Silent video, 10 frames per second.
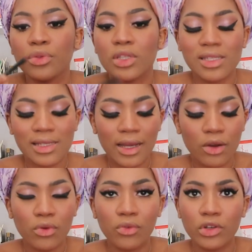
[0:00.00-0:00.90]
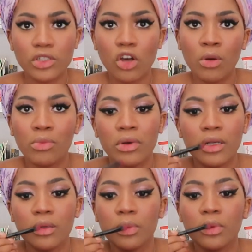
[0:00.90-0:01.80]
This is like a reverse ombre
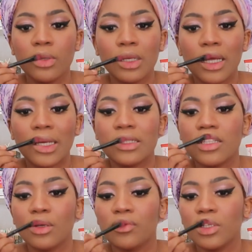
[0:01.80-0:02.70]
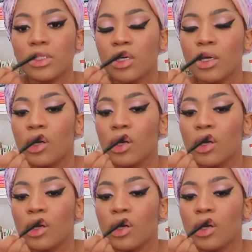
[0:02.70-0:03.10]
lip. Like, instead of it